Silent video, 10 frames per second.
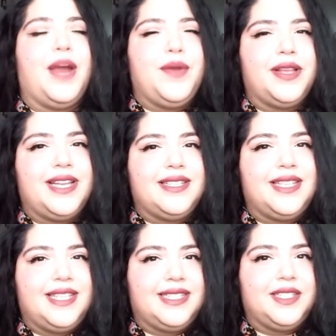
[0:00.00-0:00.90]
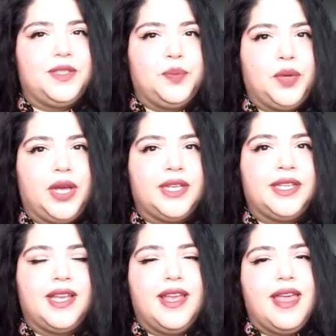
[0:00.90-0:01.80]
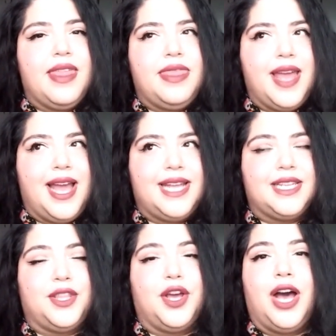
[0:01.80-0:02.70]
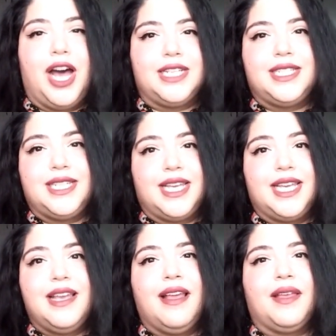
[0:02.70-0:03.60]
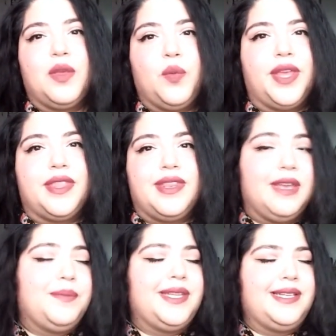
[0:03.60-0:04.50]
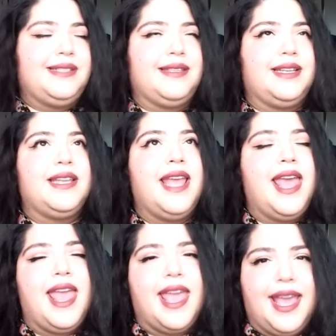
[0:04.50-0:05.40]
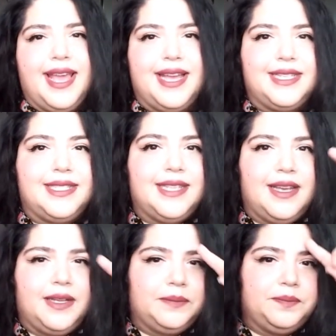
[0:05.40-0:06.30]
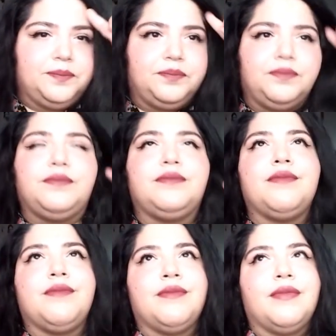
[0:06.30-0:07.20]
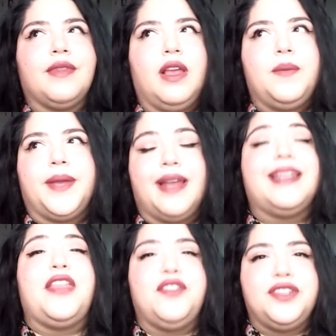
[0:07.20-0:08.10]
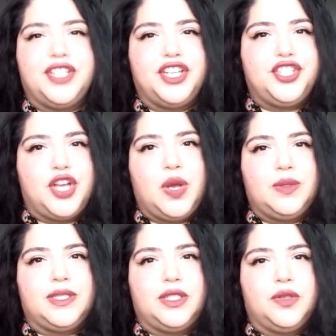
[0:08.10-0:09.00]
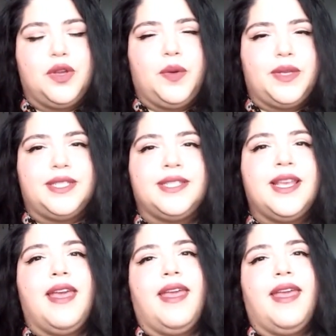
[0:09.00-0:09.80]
I realized that this is the book that The Haunting with Liam Neeson and oh my god, Catherine Zeta-Jones and Luke Owens,